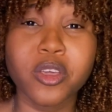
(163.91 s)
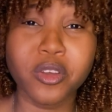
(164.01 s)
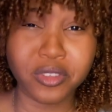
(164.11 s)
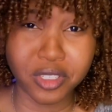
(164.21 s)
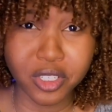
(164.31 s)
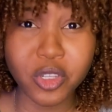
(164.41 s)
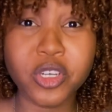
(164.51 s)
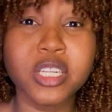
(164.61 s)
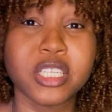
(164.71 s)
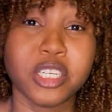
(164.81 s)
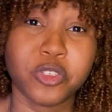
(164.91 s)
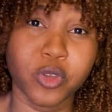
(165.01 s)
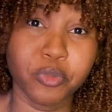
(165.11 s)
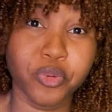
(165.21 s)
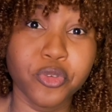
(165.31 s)
you're still going to need to
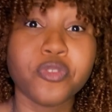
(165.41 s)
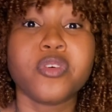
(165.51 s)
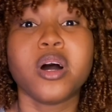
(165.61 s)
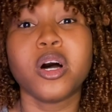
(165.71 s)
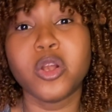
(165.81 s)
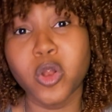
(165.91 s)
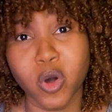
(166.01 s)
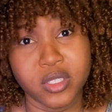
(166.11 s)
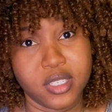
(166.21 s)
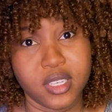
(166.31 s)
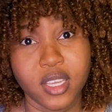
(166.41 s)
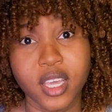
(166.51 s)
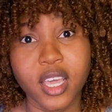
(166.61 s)
improve a lot.